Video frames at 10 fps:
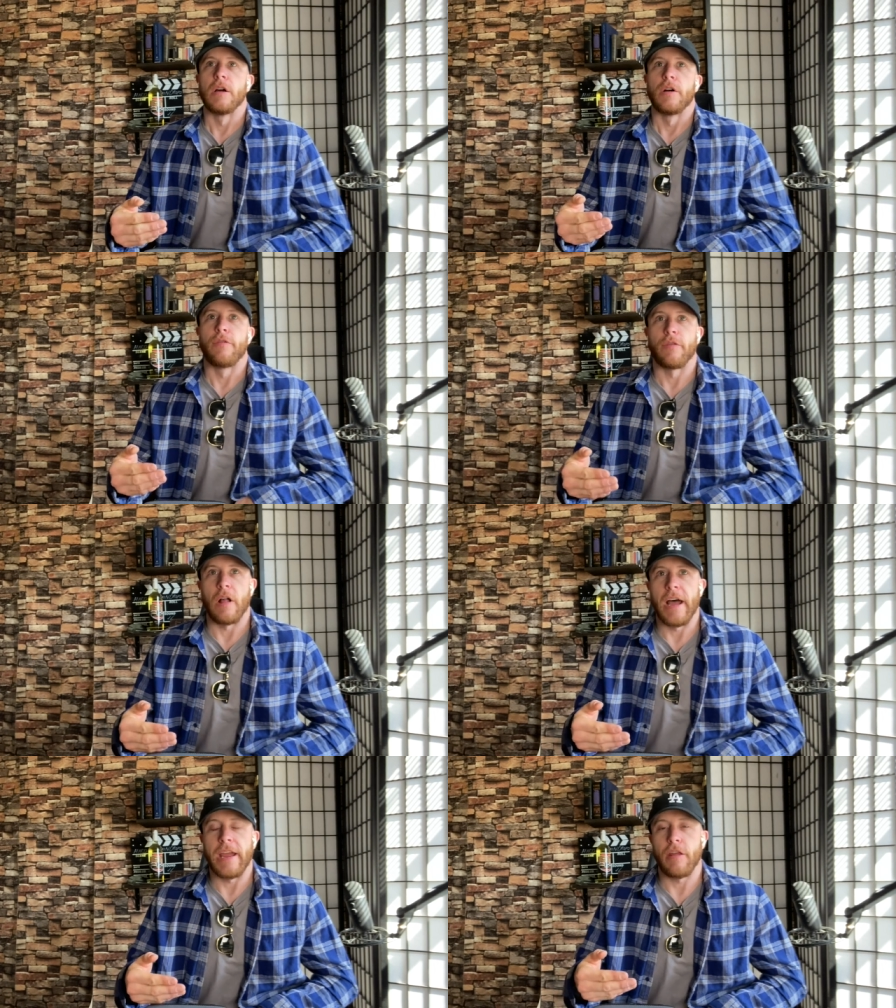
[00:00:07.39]

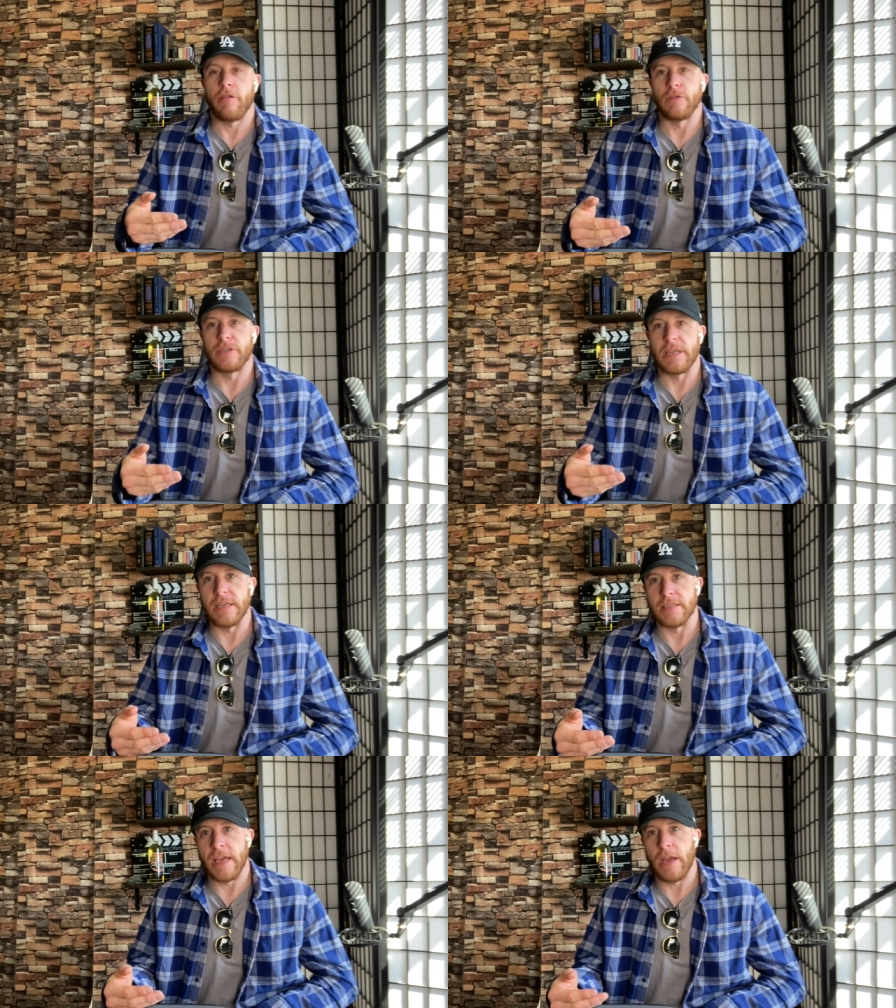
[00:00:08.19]
flying through
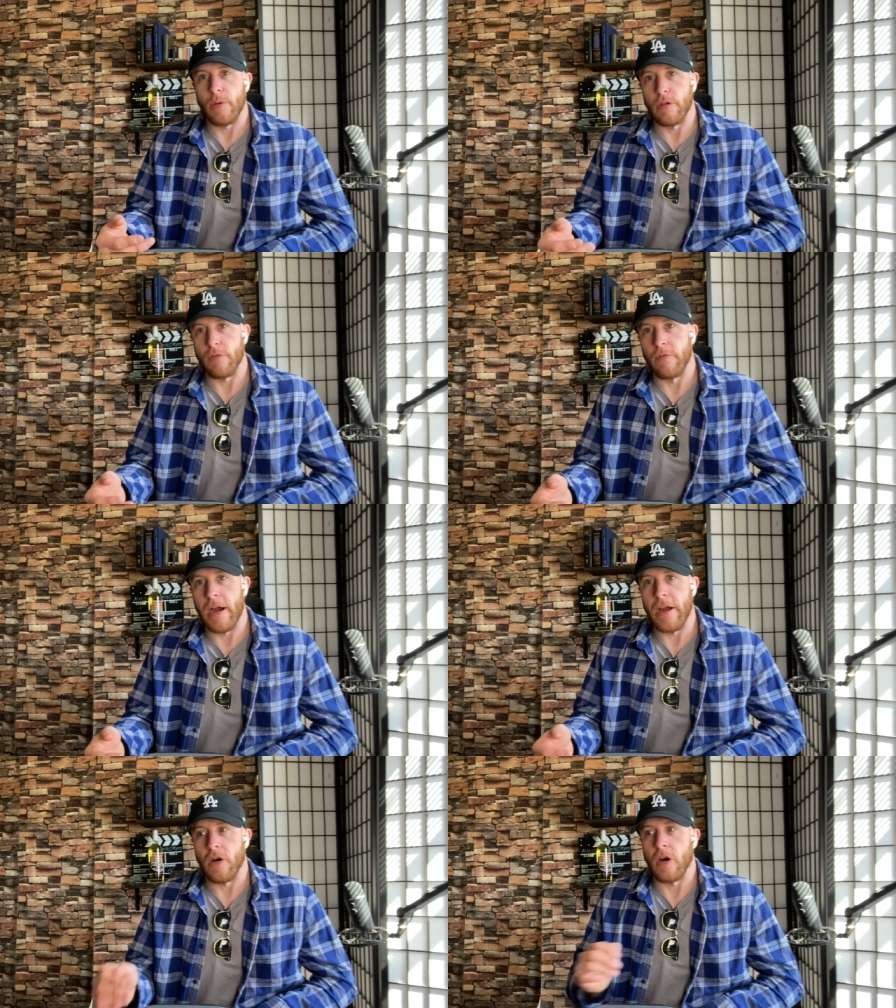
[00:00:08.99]
TSA with your
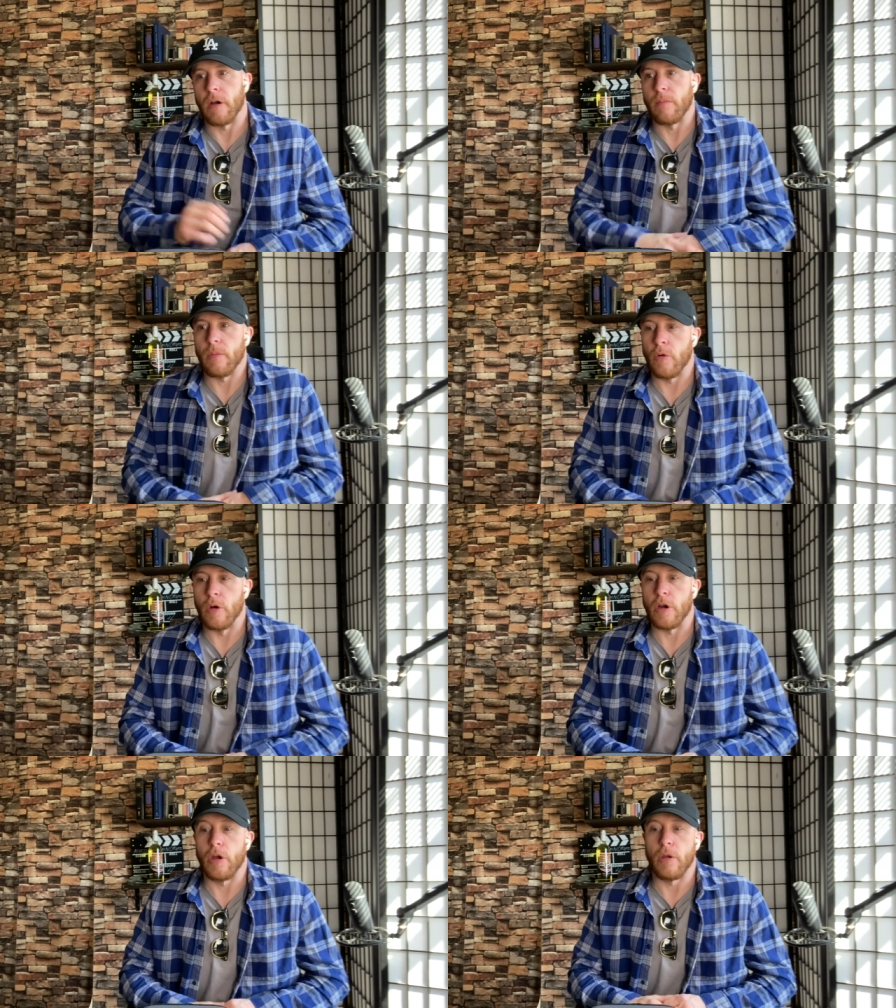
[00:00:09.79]
firearm
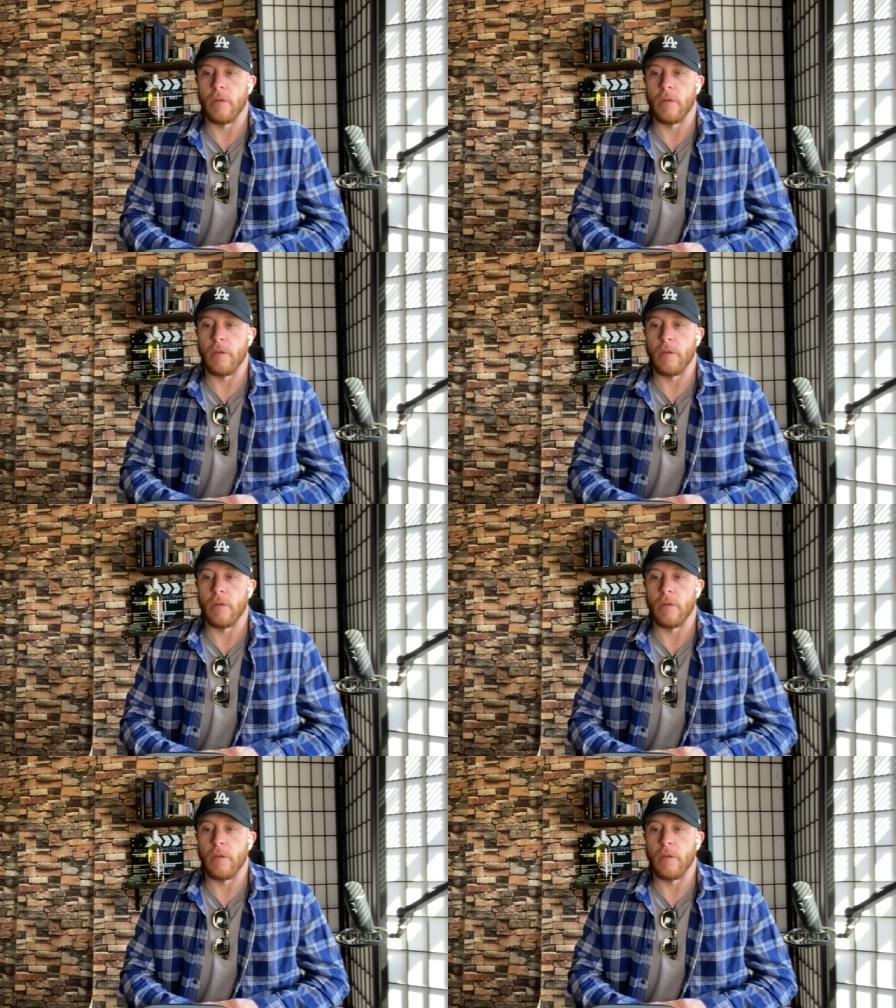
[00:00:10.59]
or,